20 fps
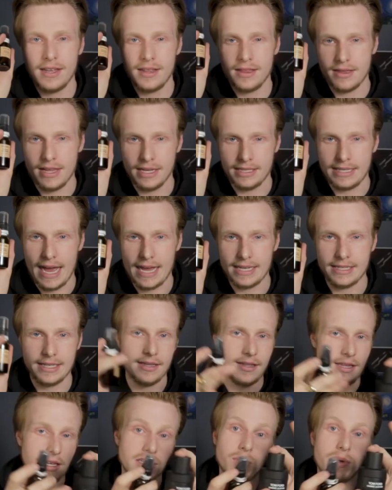This has
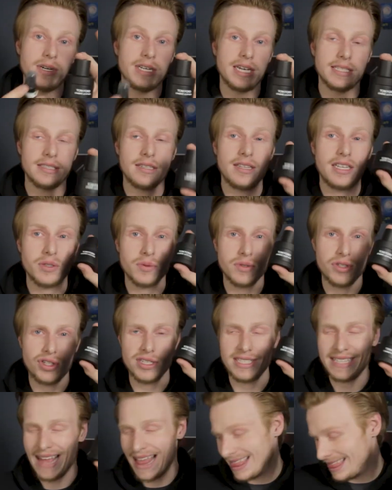it, this one doesn't. This one's
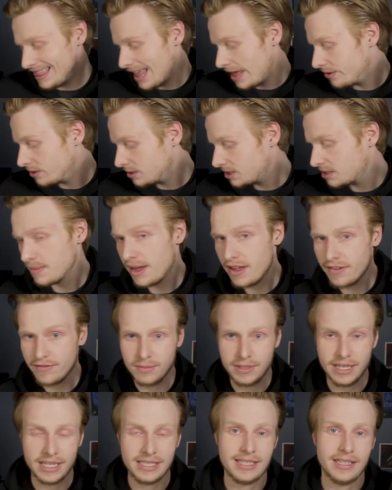just that leather smell
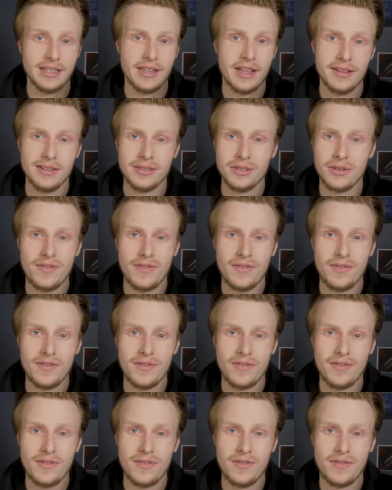from Tuscan leather.